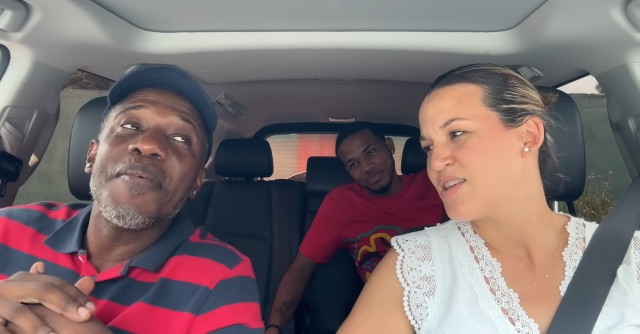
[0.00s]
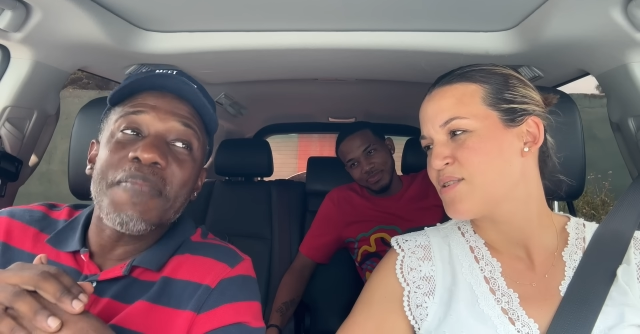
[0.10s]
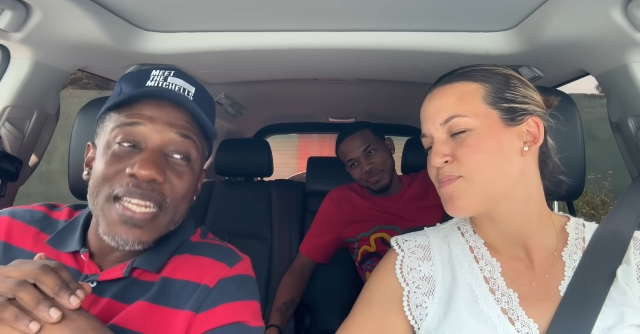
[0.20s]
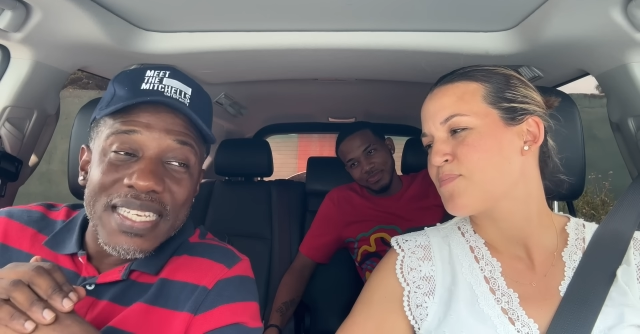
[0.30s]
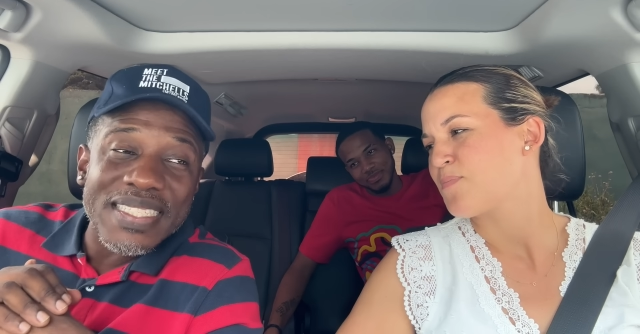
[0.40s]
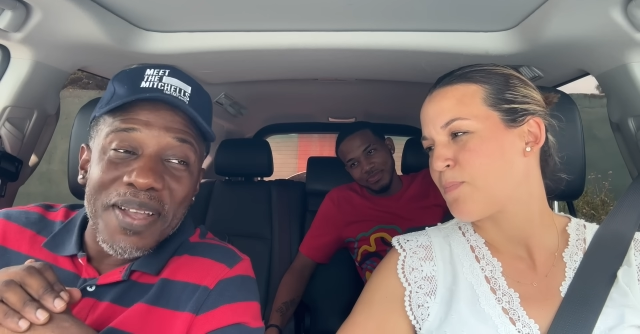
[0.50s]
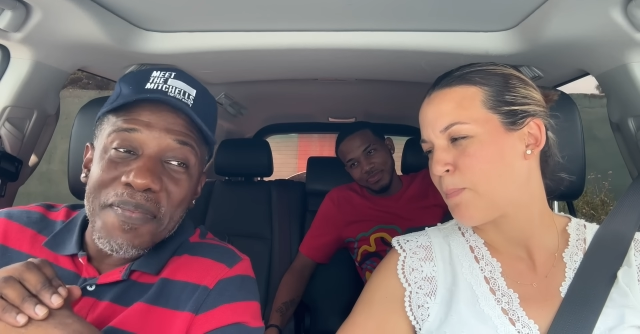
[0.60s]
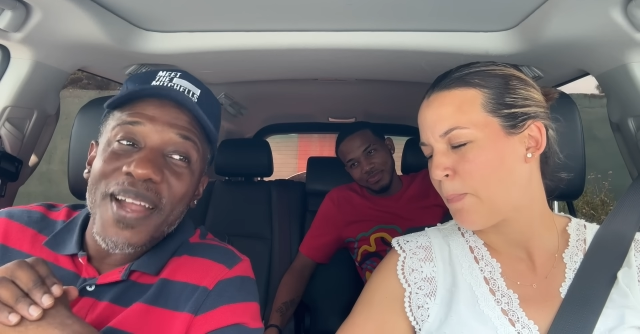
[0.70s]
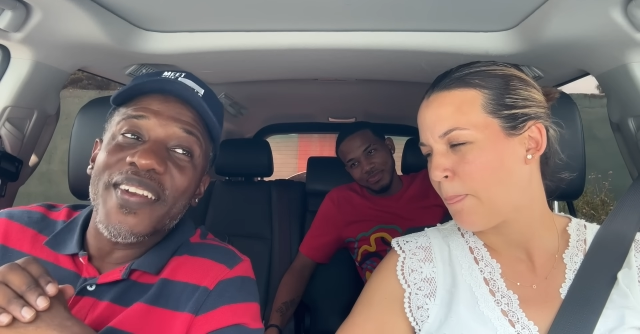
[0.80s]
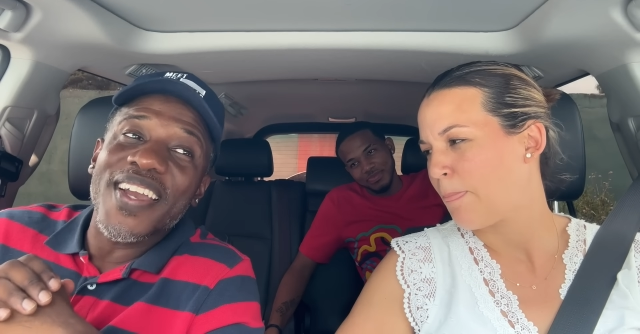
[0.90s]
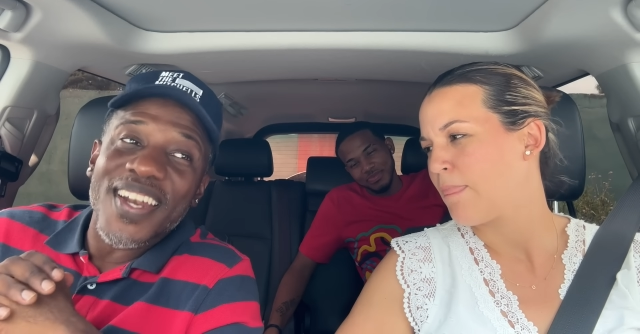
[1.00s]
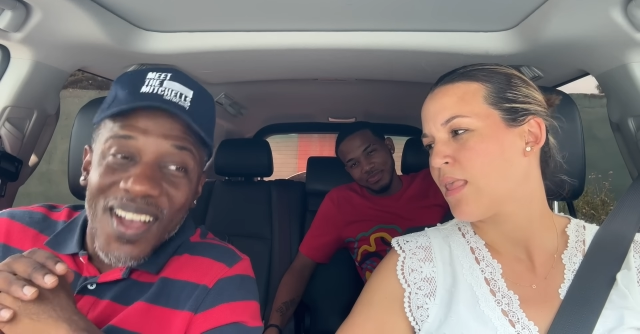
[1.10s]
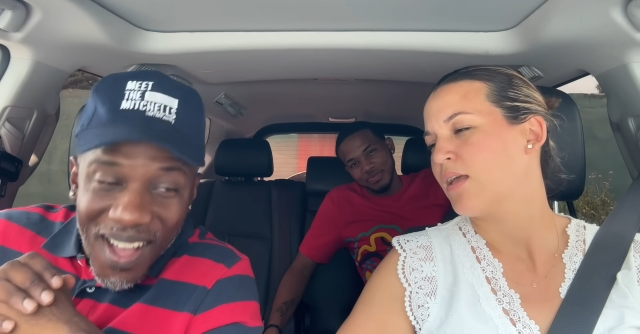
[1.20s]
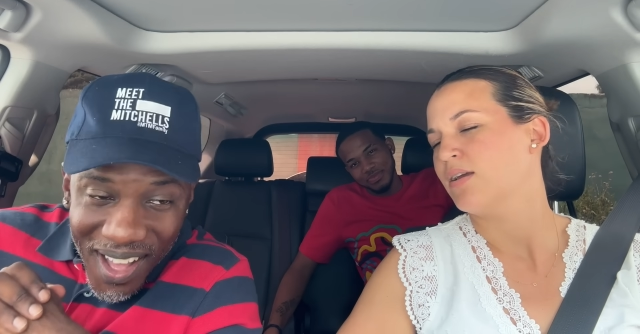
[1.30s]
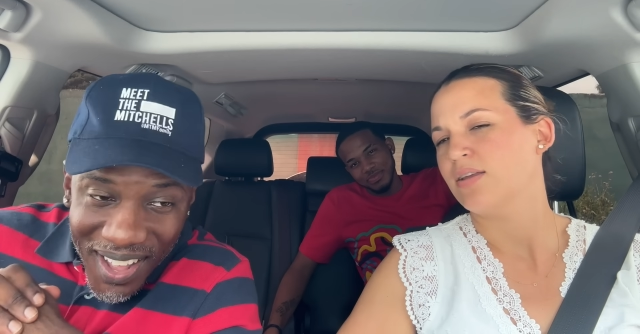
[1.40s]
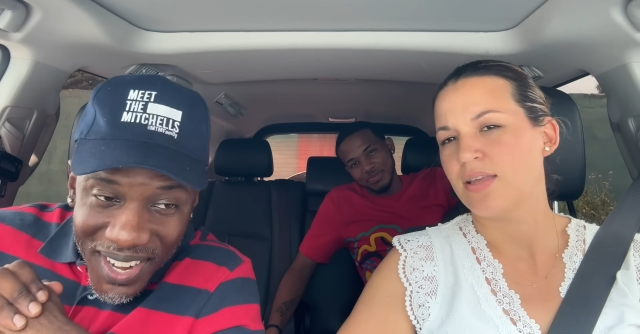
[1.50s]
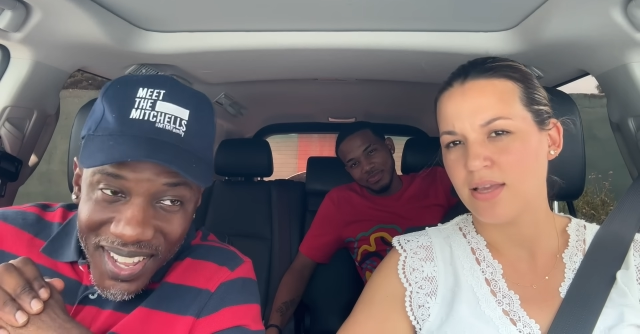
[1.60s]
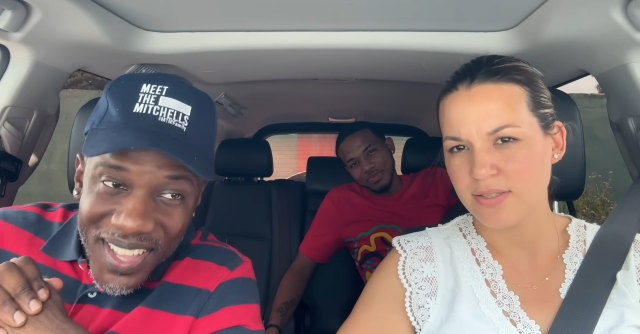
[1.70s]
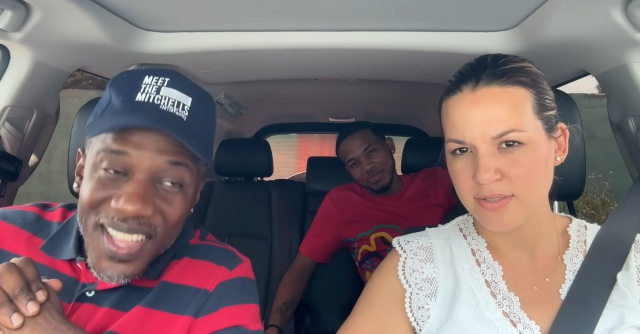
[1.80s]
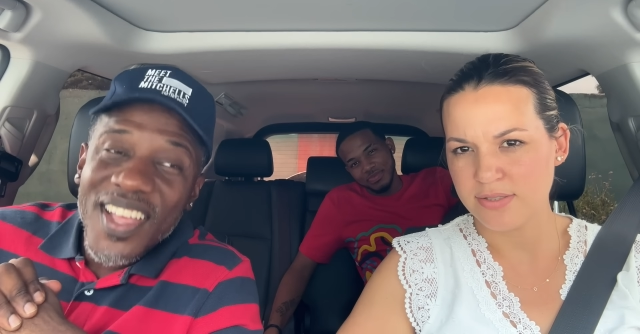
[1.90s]
Speaker 1: Minister Marianne Hall,
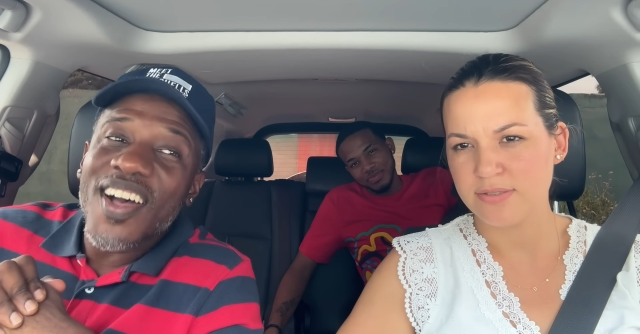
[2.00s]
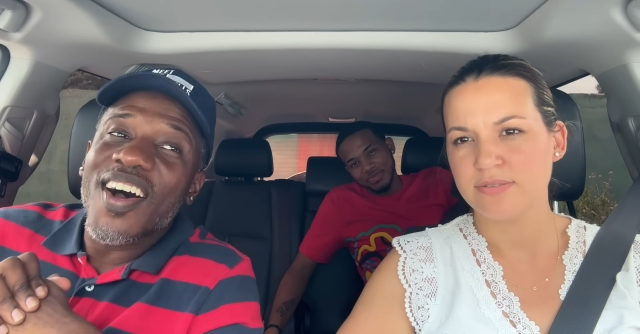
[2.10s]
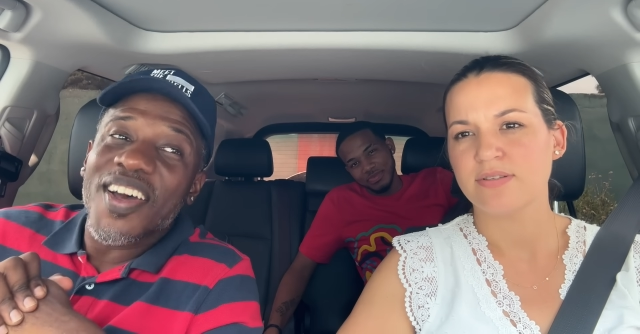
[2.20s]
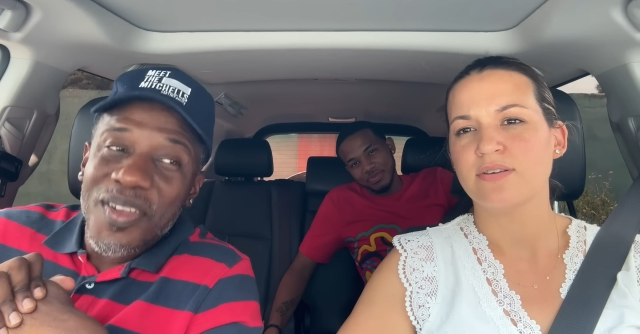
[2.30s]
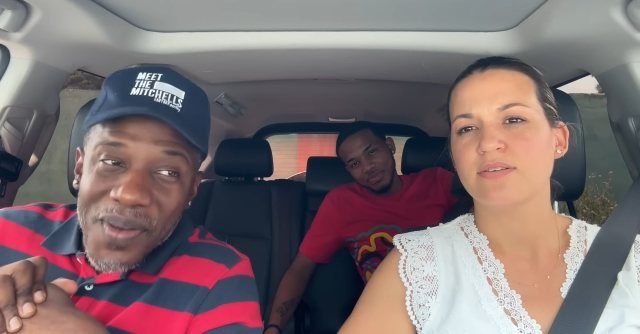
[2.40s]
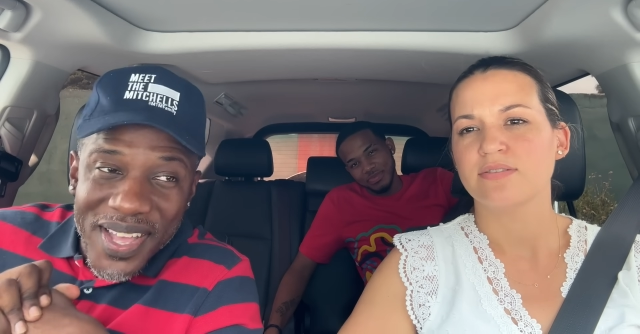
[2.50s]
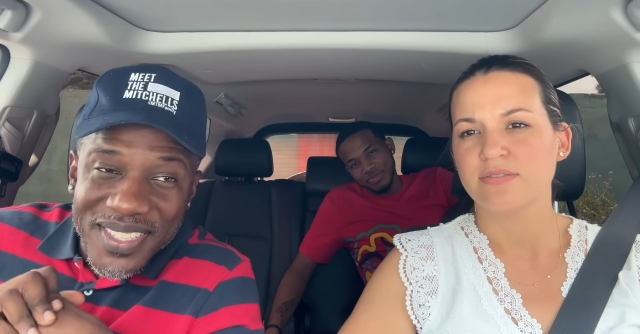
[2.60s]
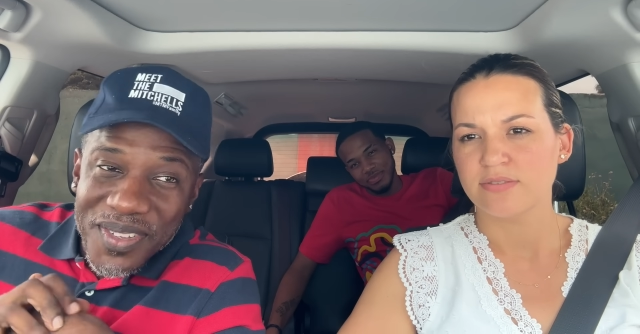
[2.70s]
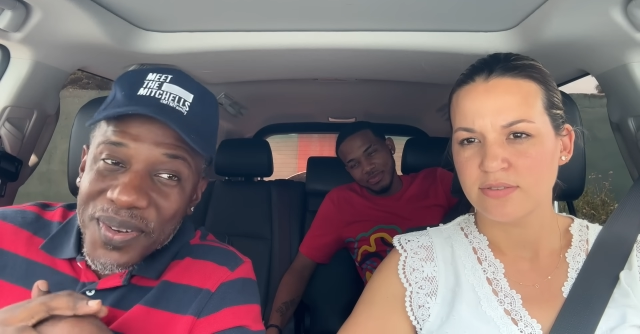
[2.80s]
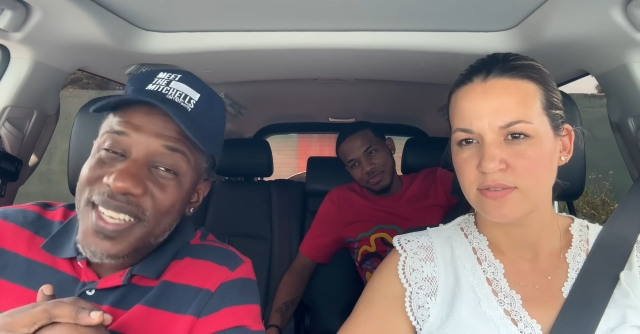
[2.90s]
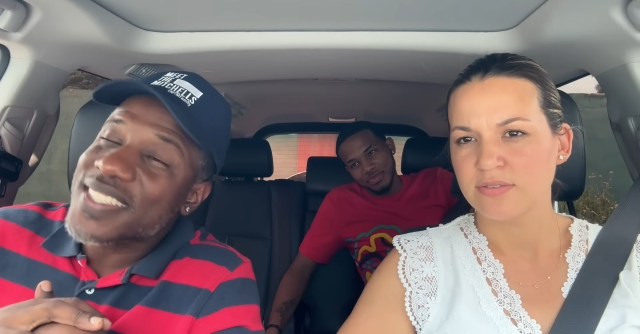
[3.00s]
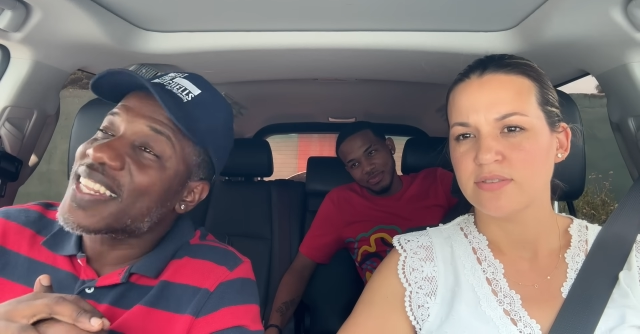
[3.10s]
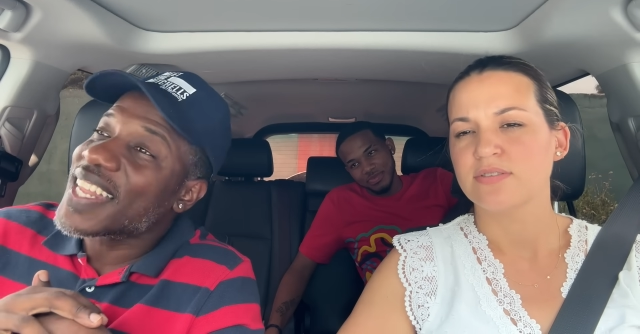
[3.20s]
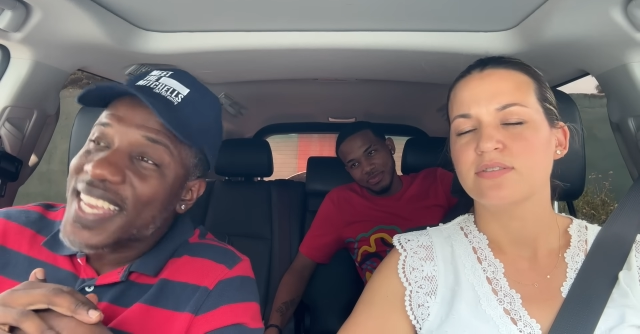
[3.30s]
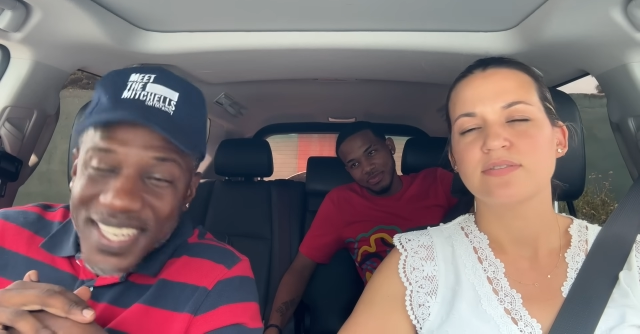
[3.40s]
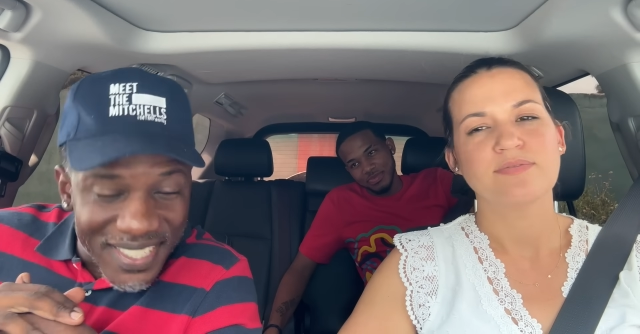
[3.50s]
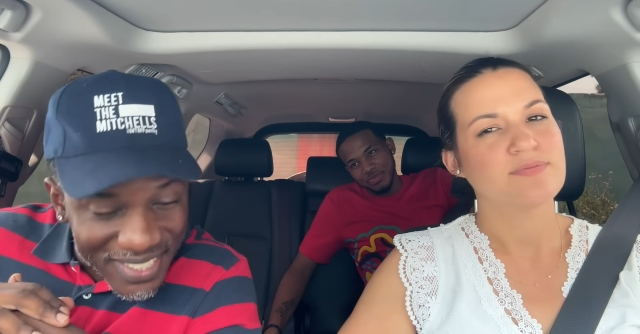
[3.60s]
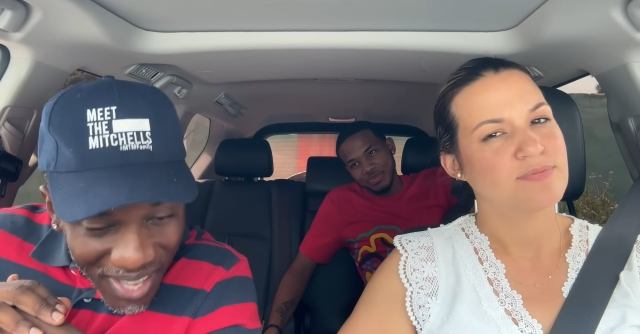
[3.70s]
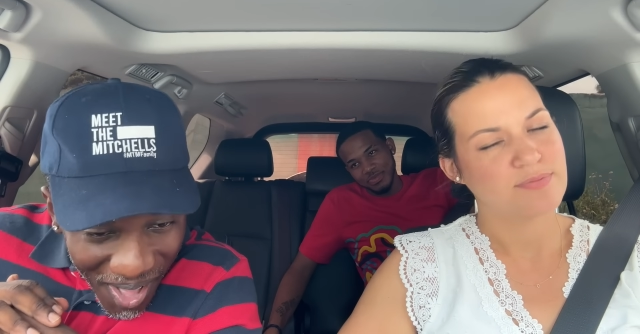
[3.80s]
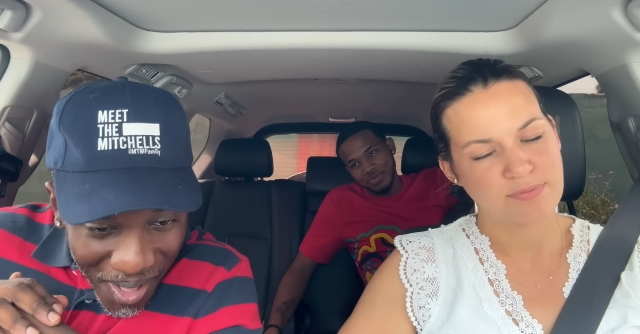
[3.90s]
yes, otherwise known as Lady
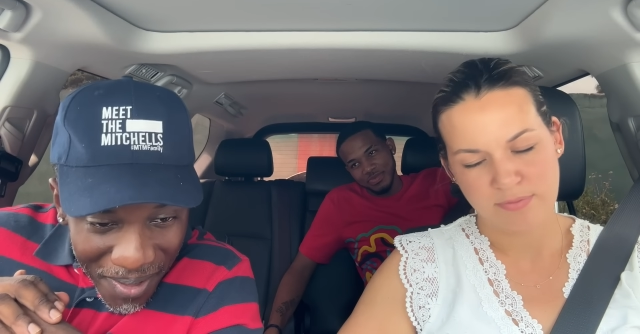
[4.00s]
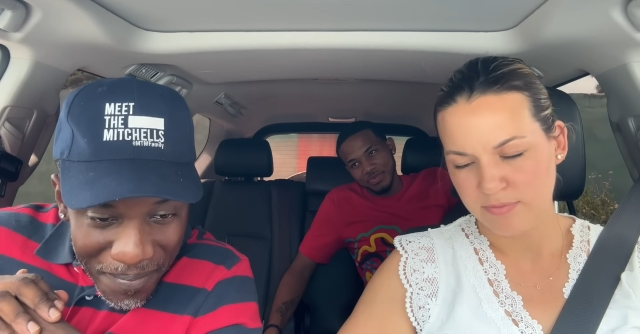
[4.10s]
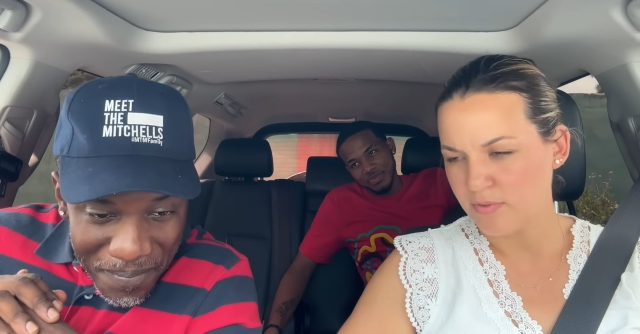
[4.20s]
Saw.